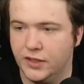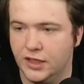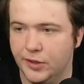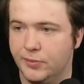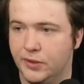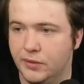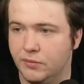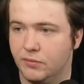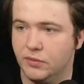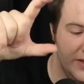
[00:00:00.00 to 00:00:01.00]
It'll be
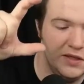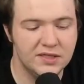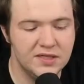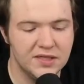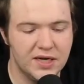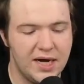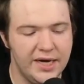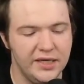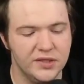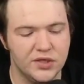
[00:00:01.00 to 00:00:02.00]
a decent
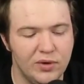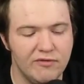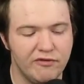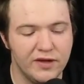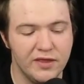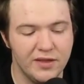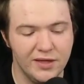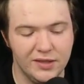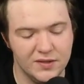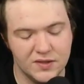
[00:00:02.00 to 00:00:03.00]
height. And one fun
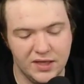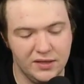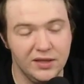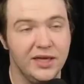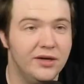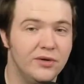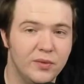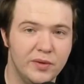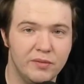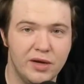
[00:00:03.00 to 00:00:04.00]
thing is that later
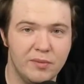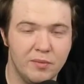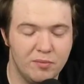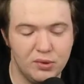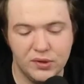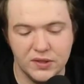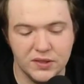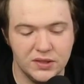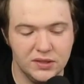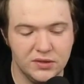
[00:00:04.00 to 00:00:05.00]
when I put
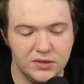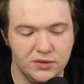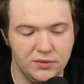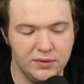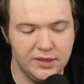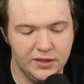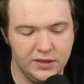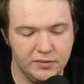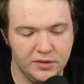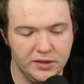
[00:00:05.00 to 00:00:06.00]
this into
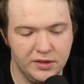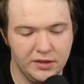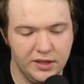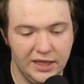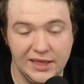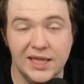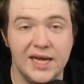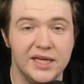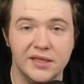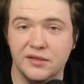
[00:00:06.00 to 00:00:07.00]
a
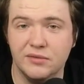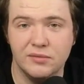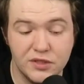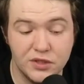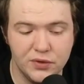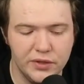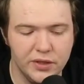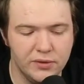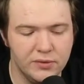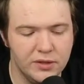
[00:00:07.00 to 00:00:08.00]
lighted
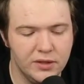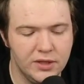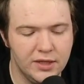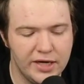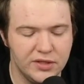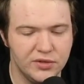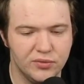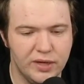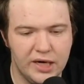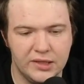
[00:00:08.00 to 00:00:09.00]
studio, I can
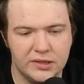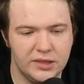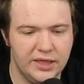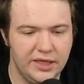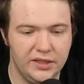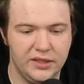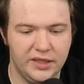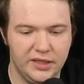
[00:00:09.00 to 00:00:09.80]
direct a